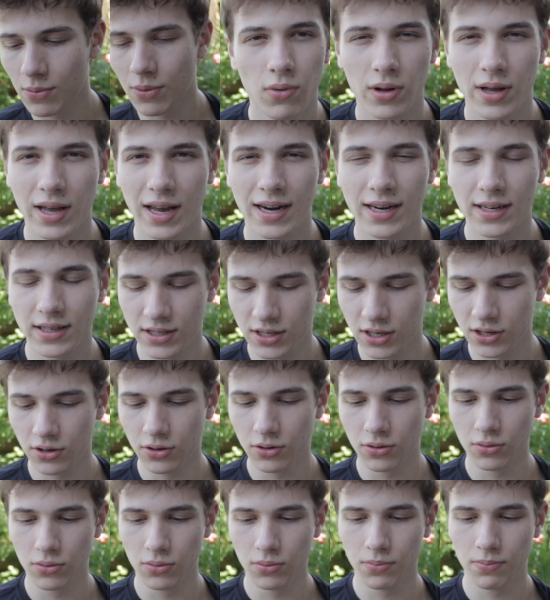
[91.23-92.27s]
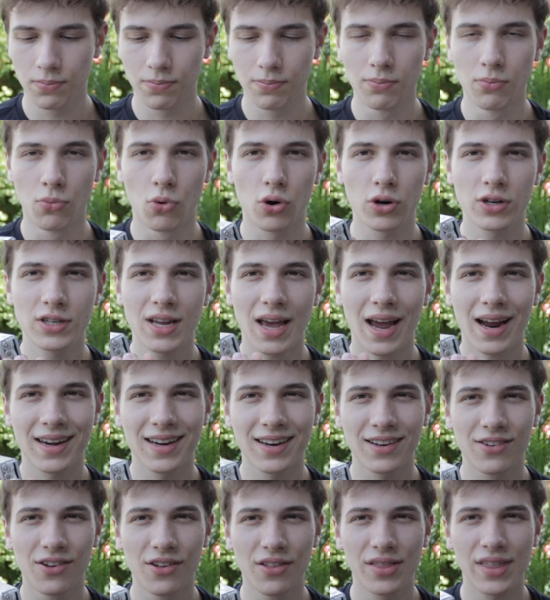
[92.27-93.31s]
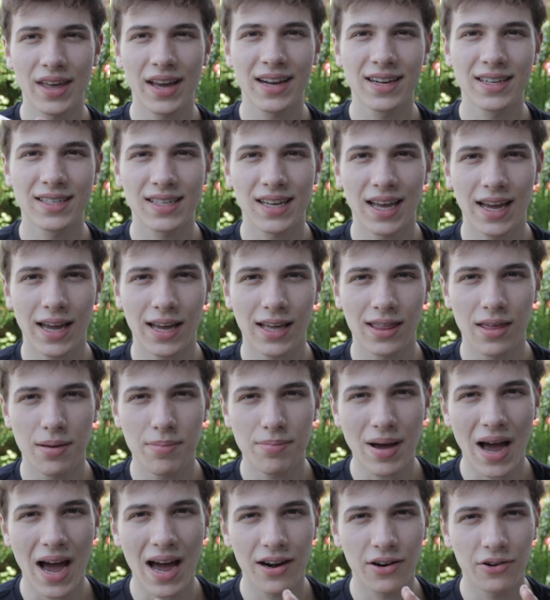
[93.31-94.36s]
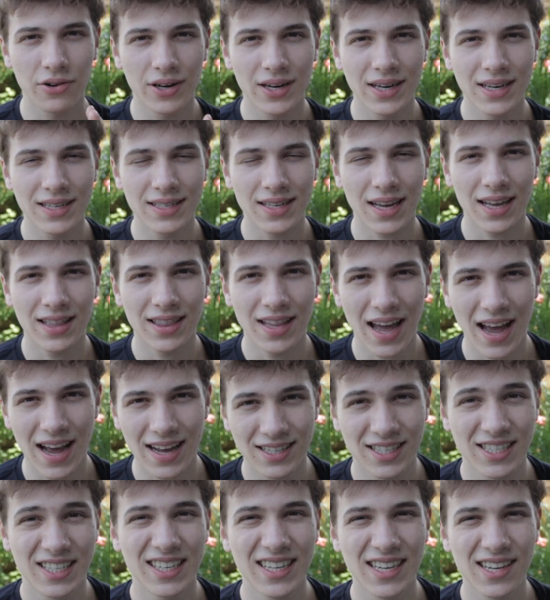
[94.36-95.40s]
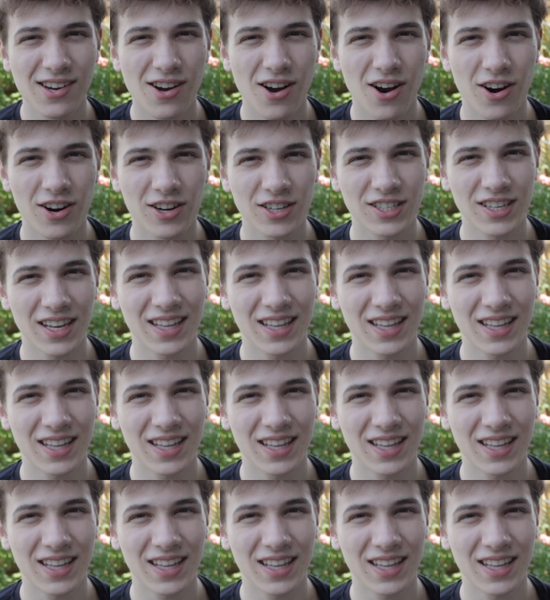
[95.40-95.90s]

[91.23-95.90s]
We'll get into more technical things like the batteries and the SD cards